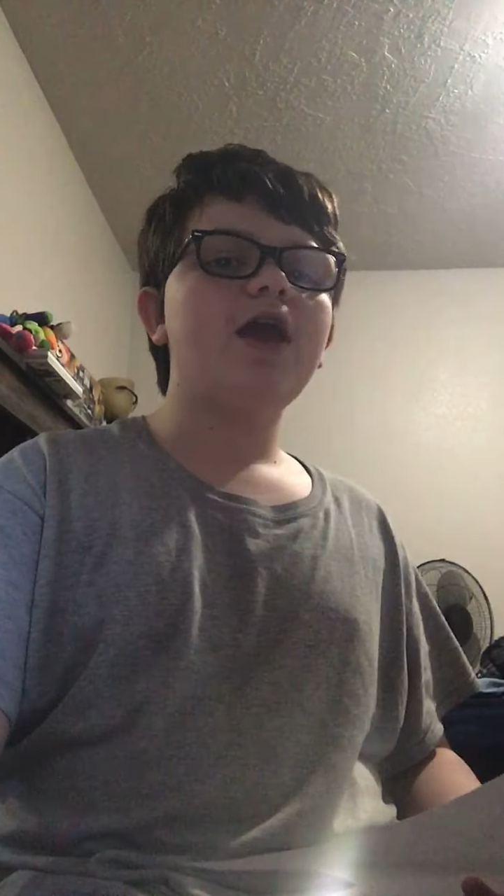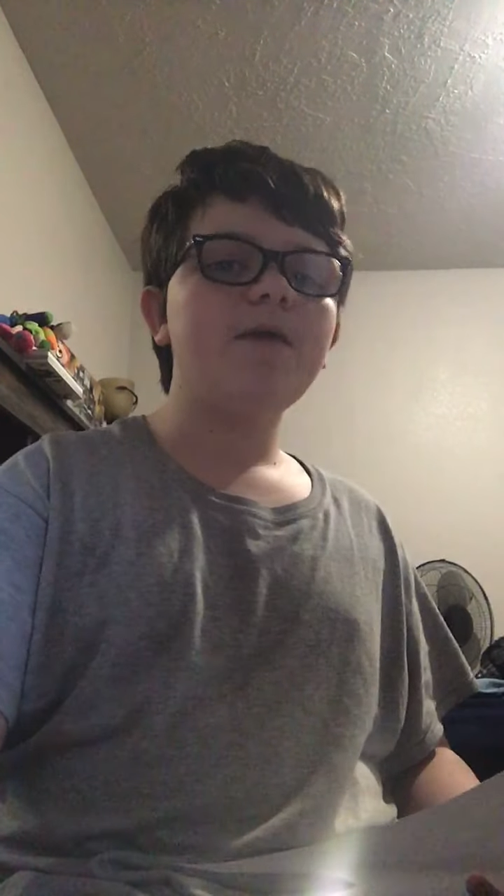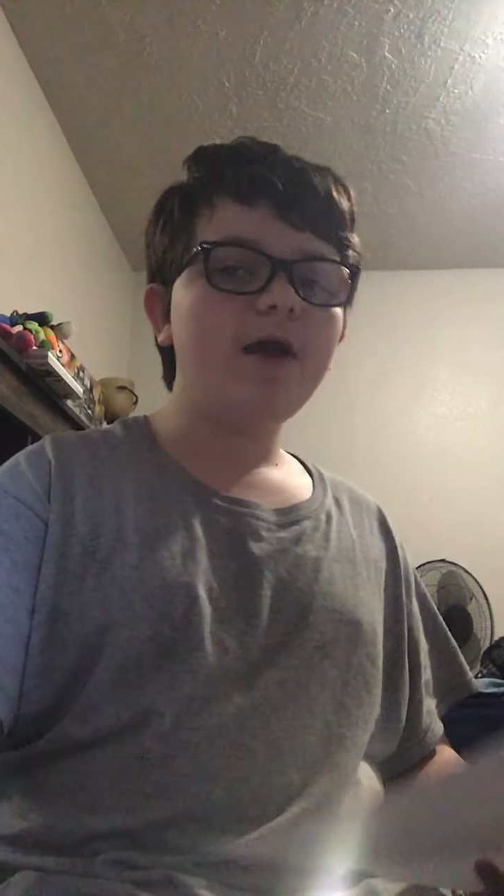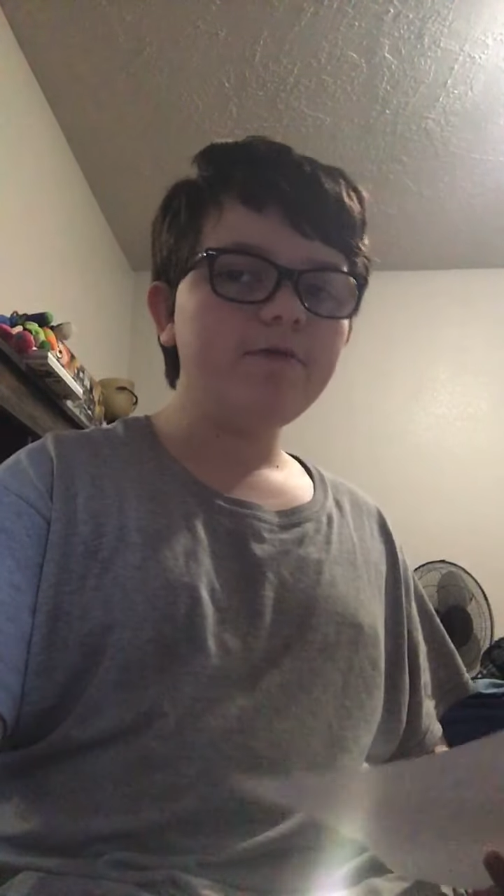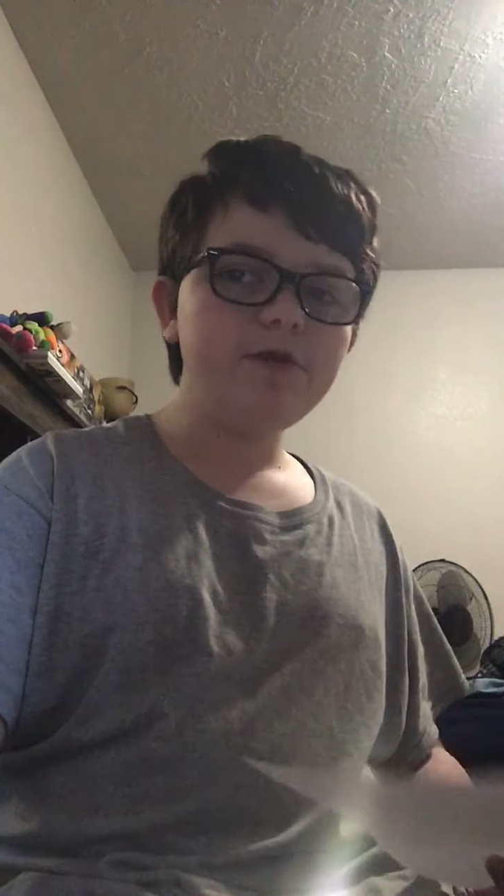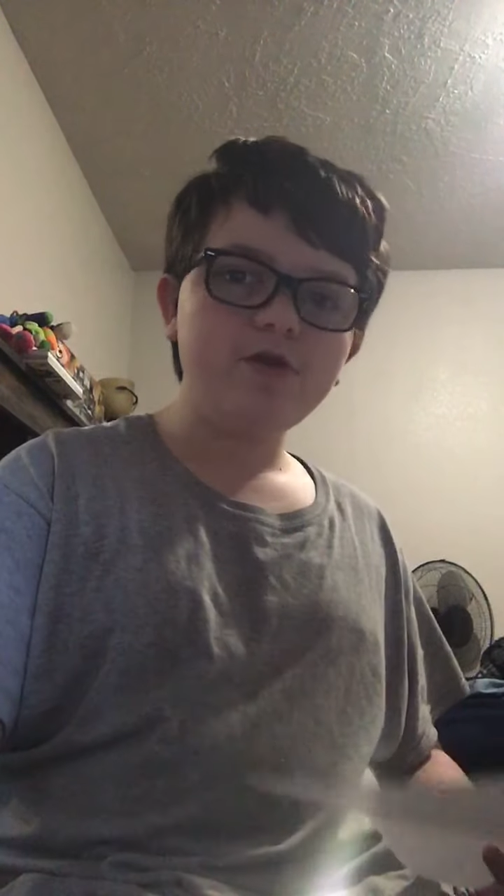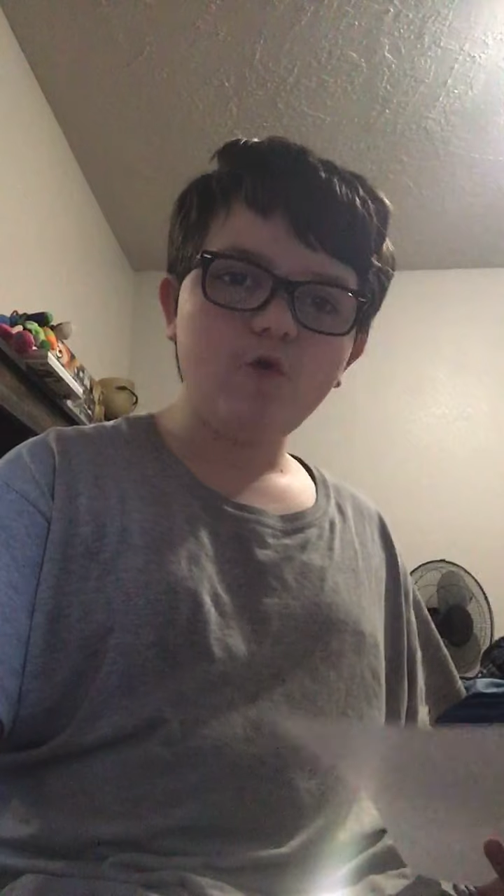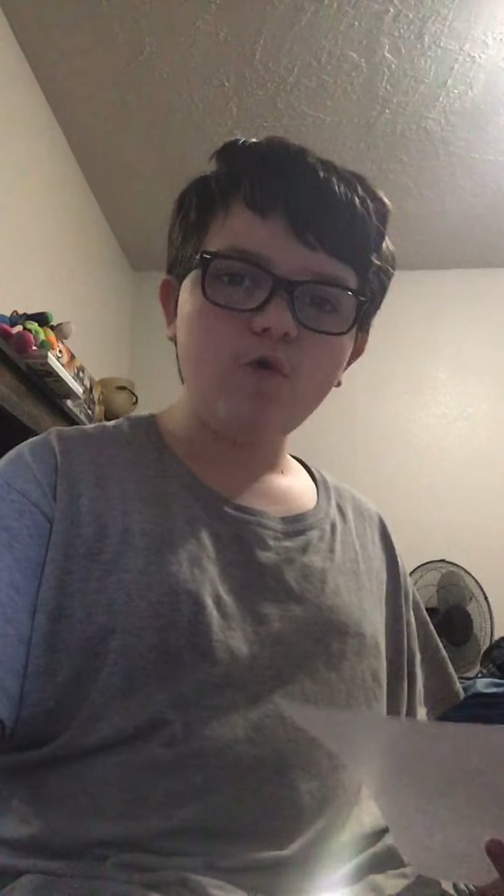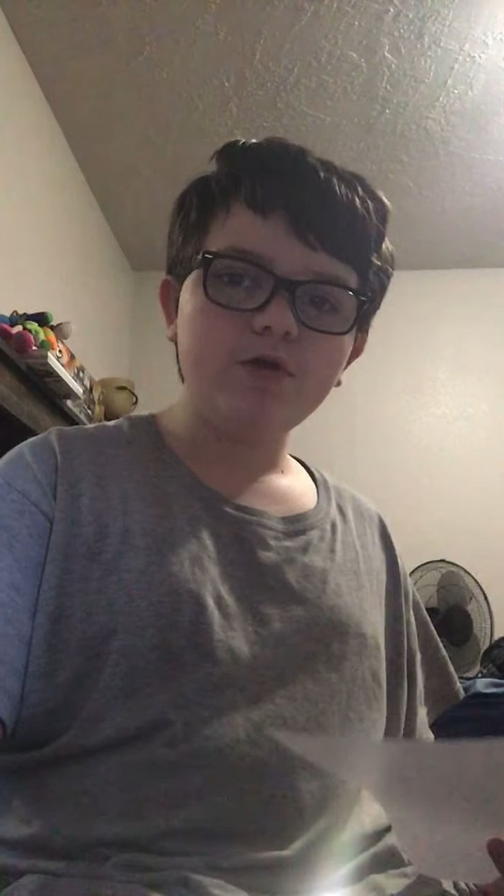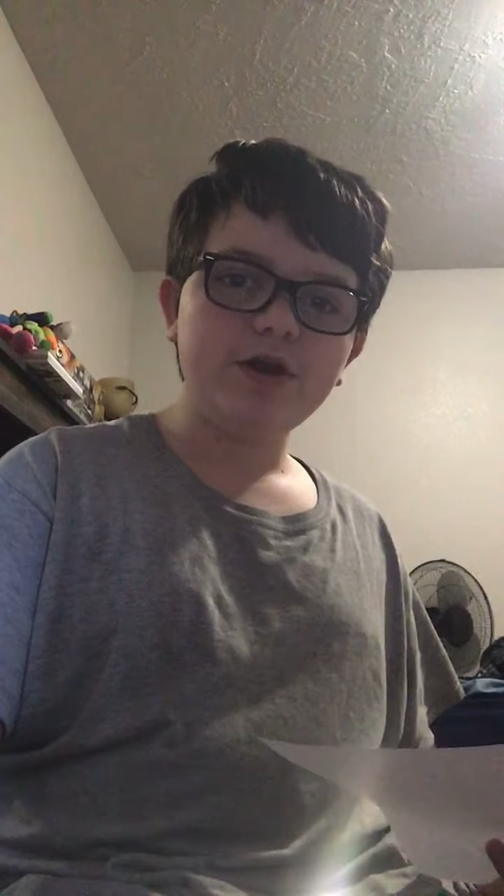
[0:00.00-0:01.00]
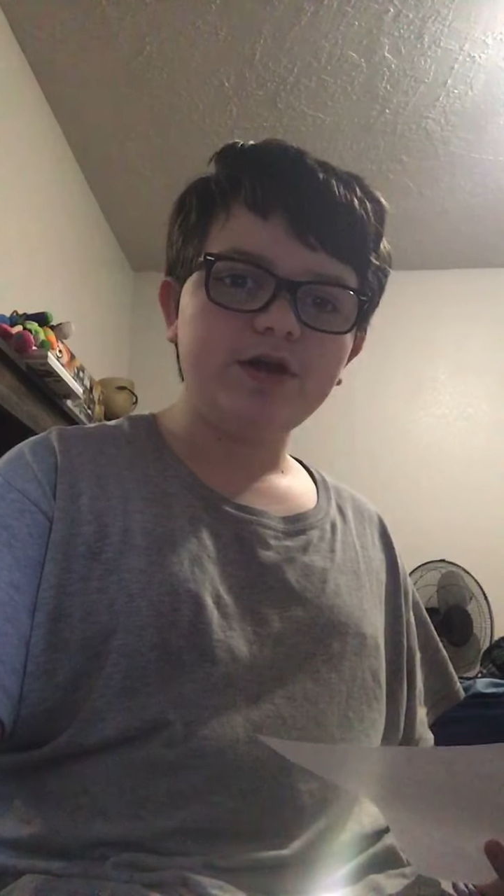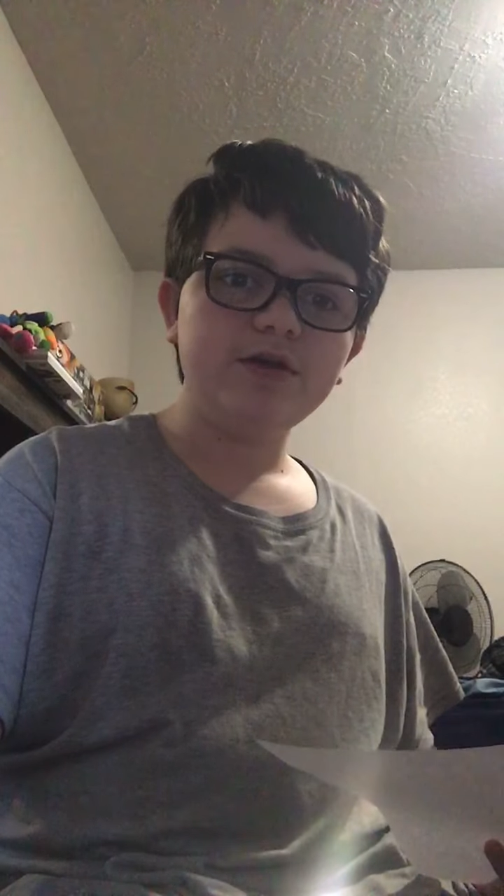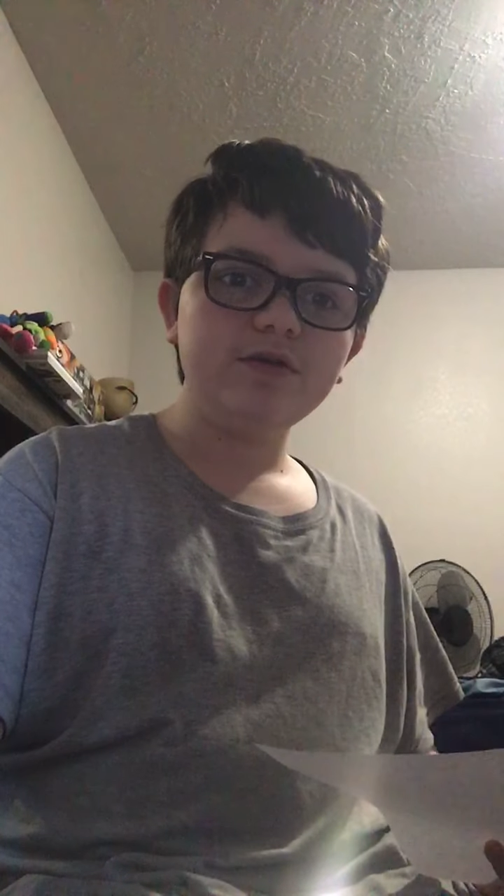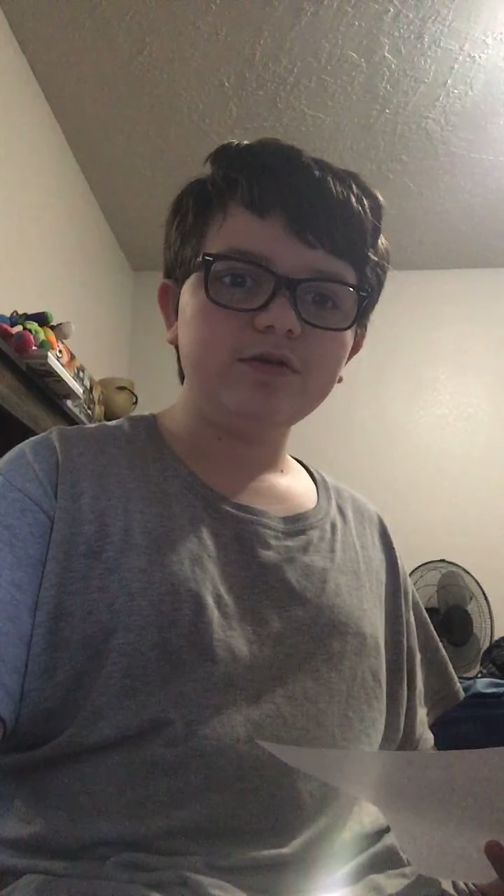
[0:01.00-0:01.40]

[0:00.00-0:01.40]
am I recording...